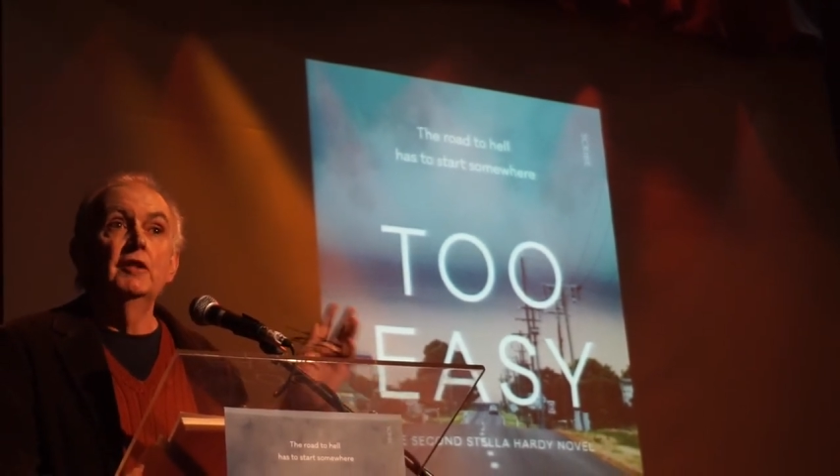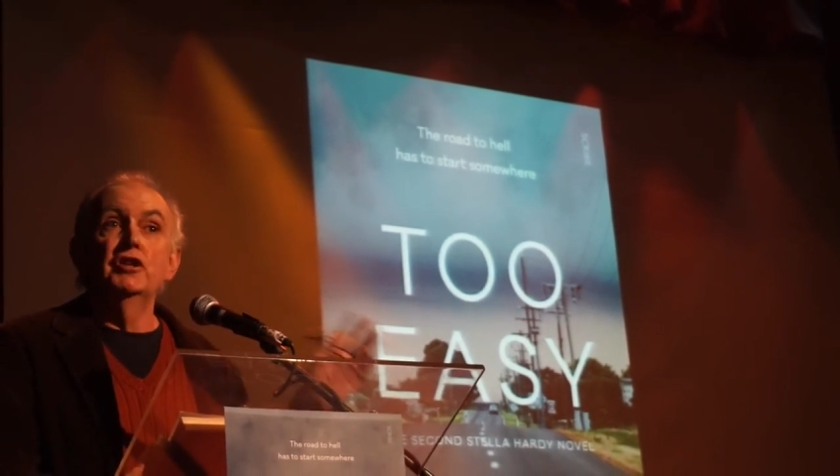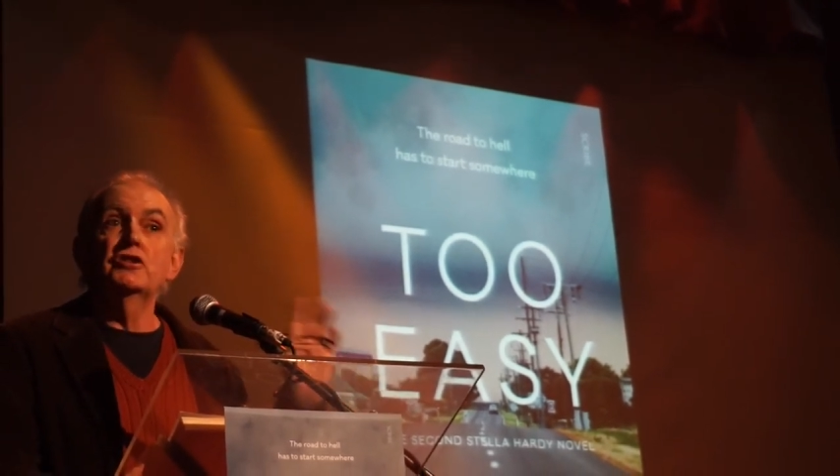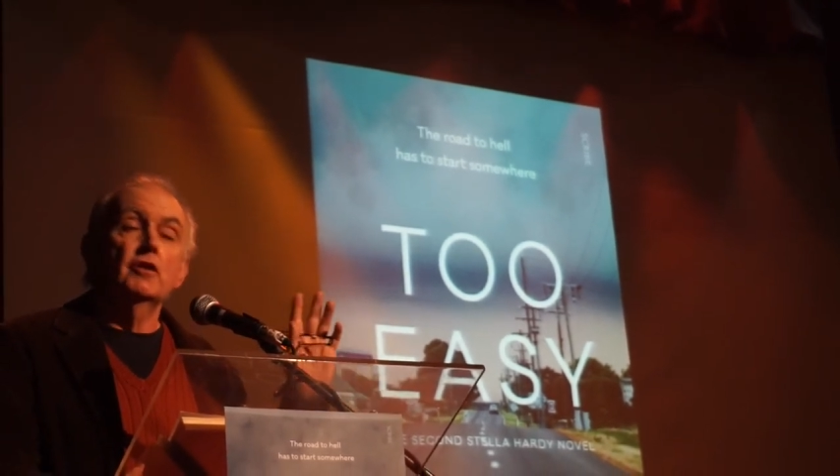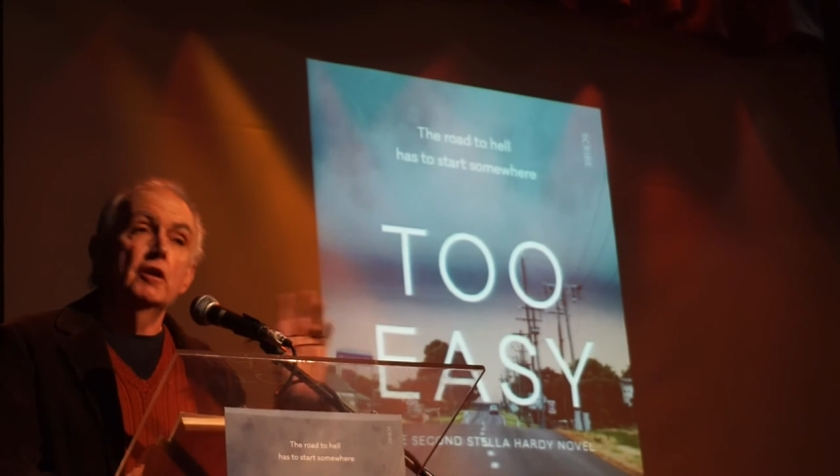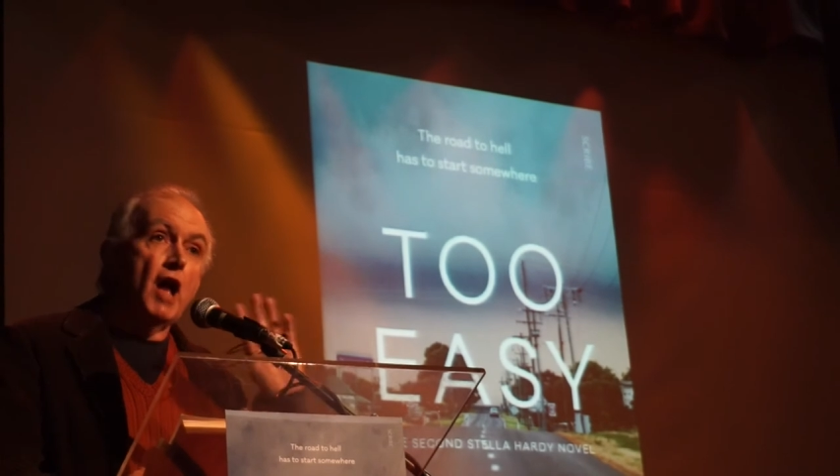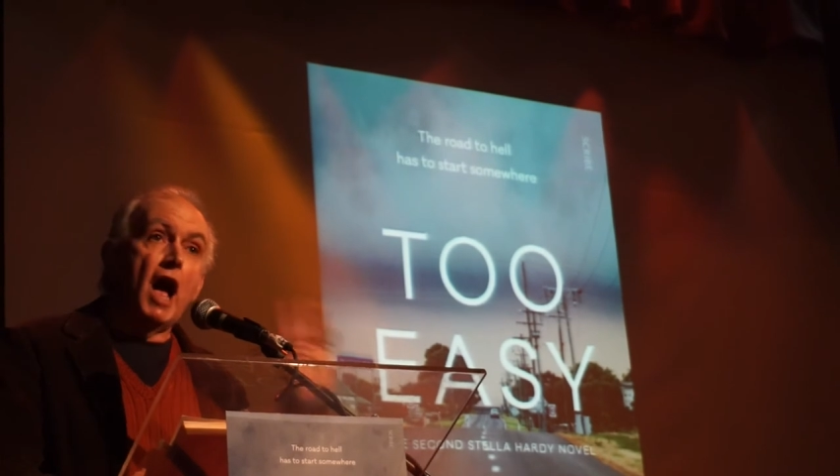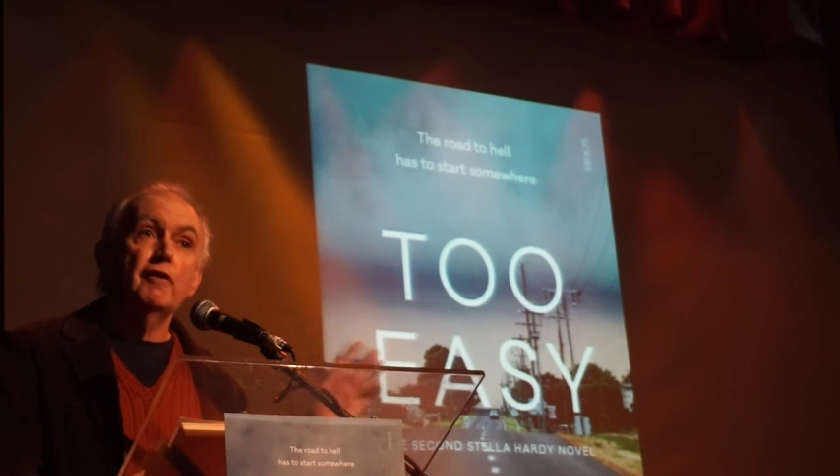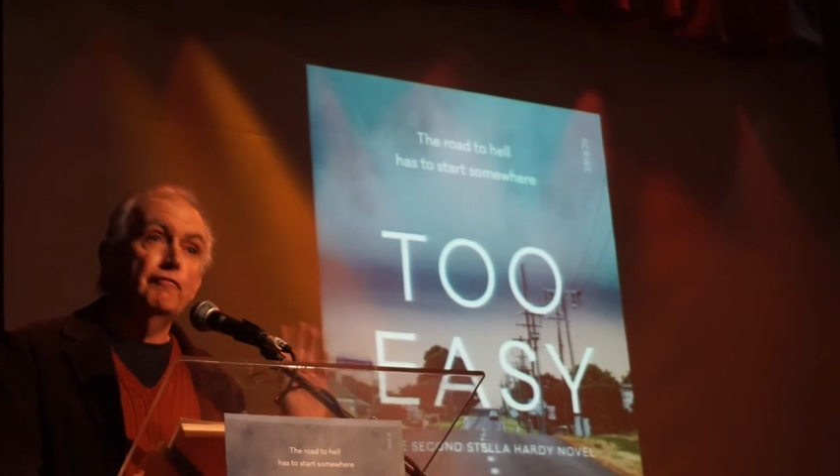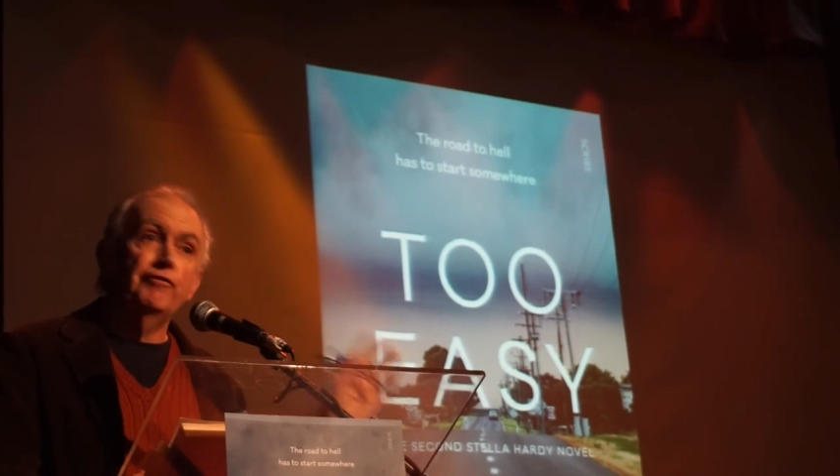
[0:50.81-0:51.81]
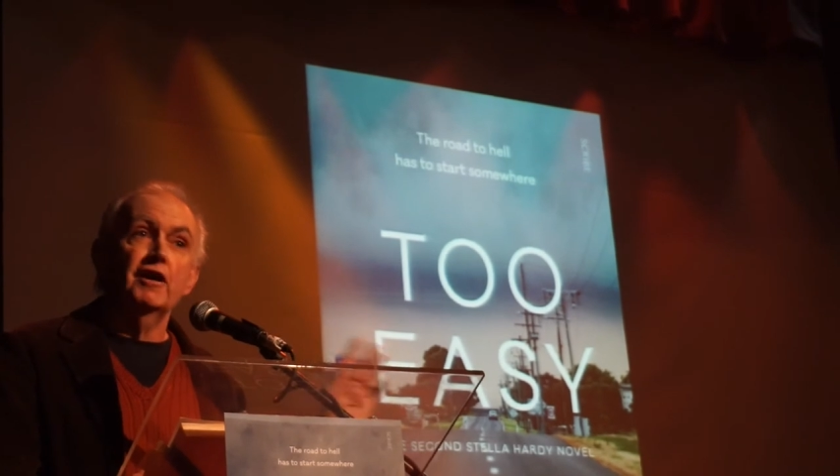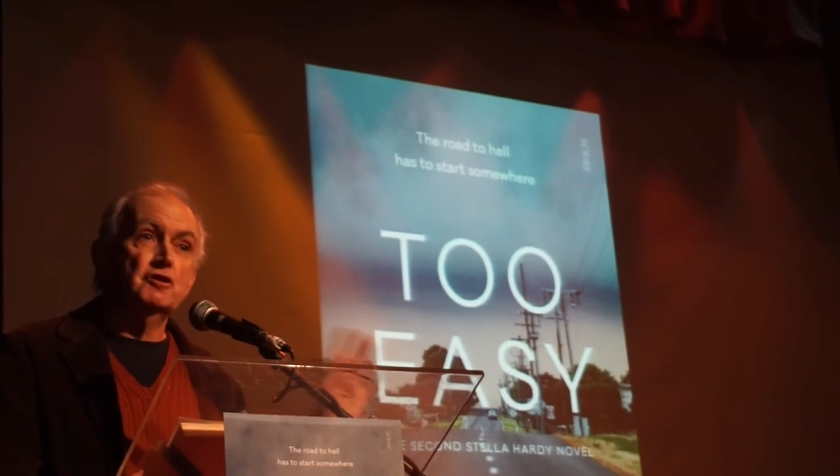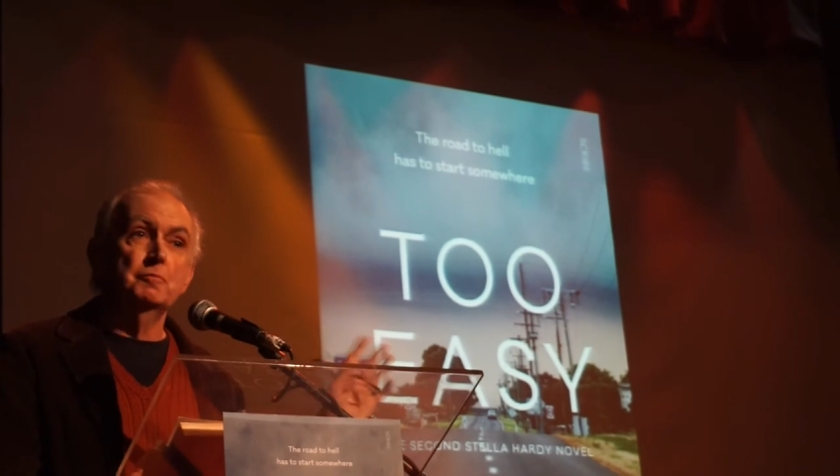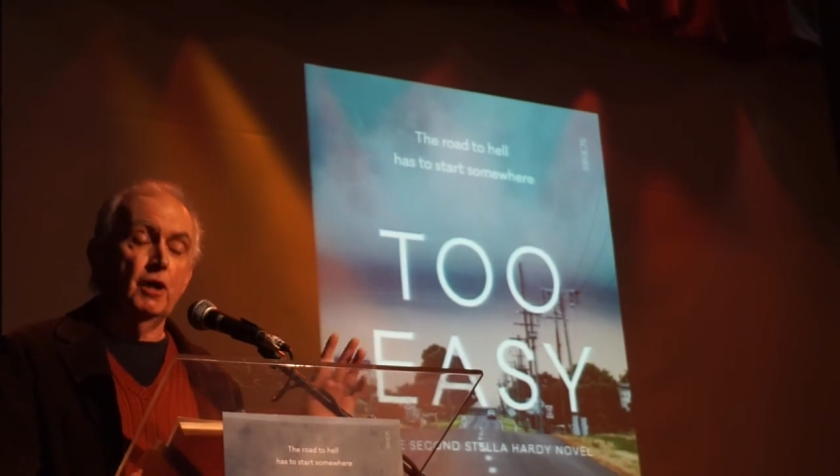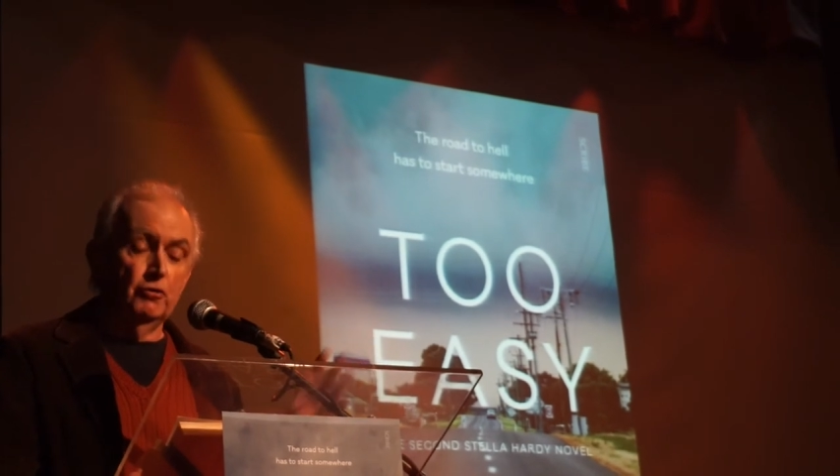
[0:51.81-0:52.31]
this
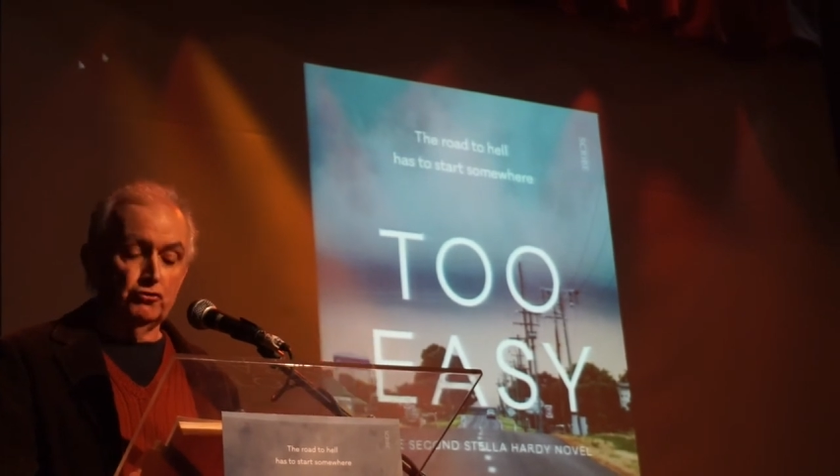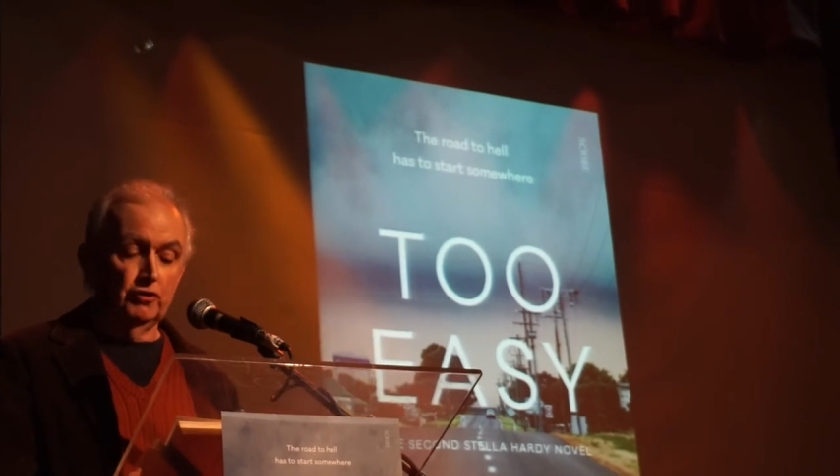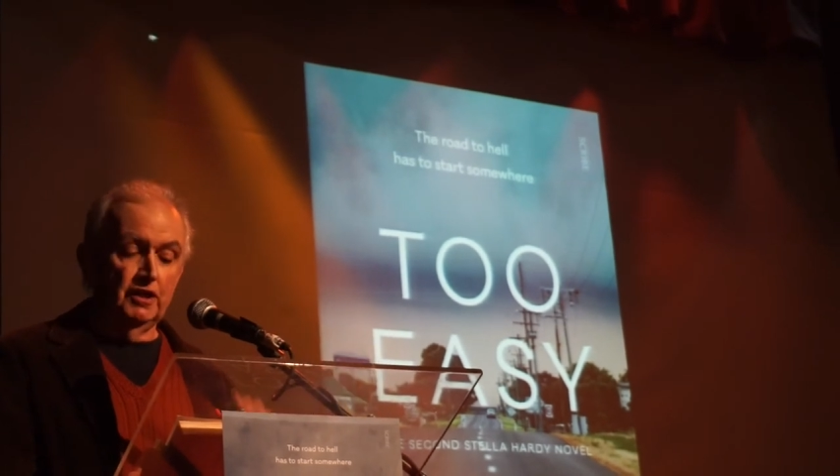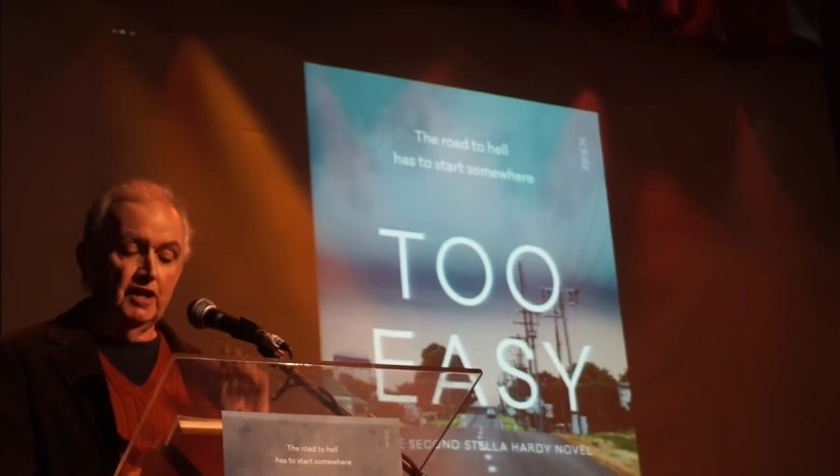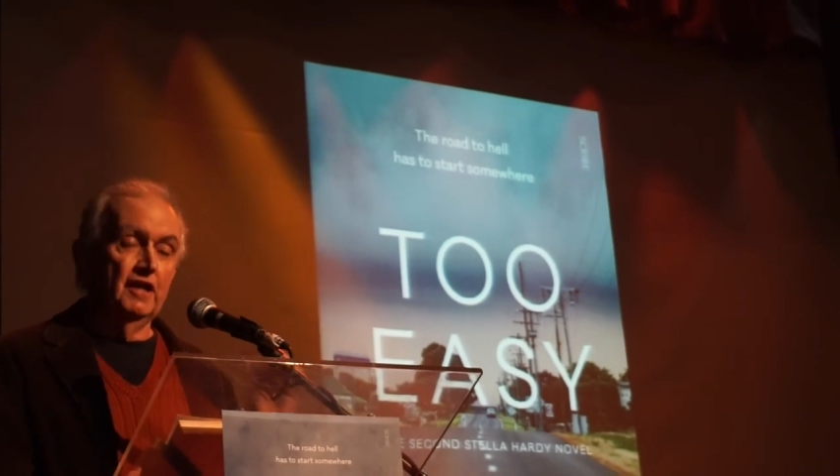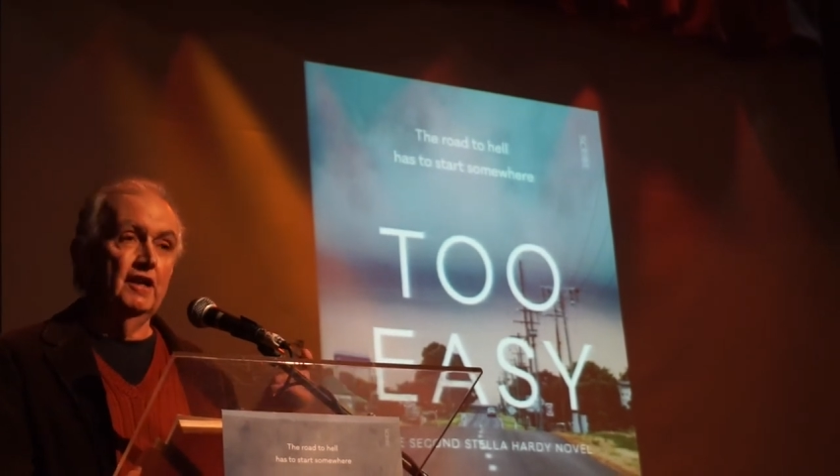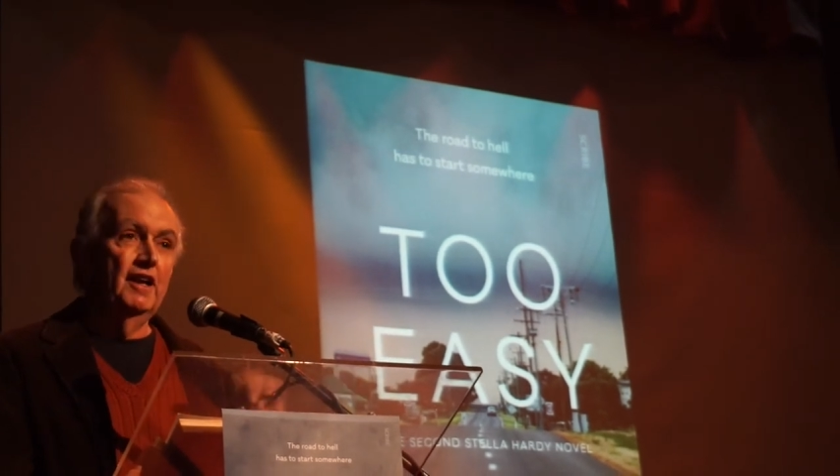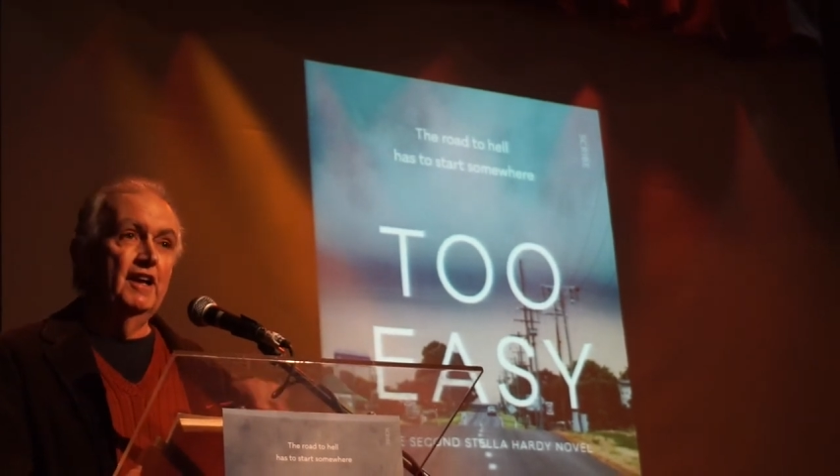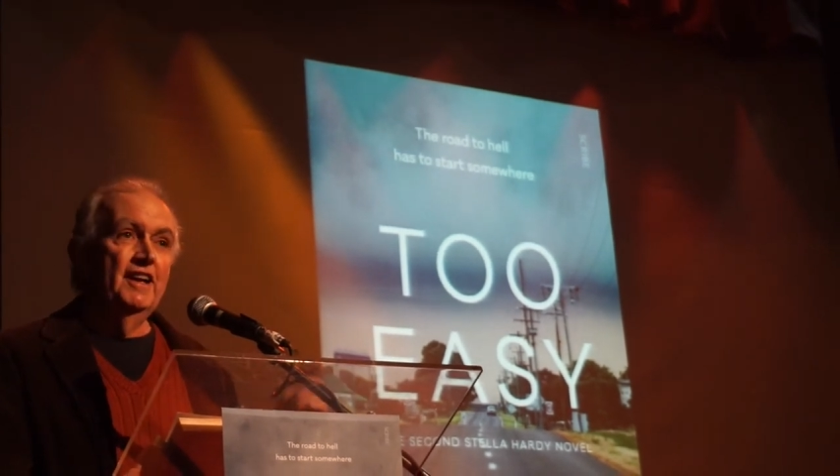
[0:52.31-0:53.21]
unfussed poetry that.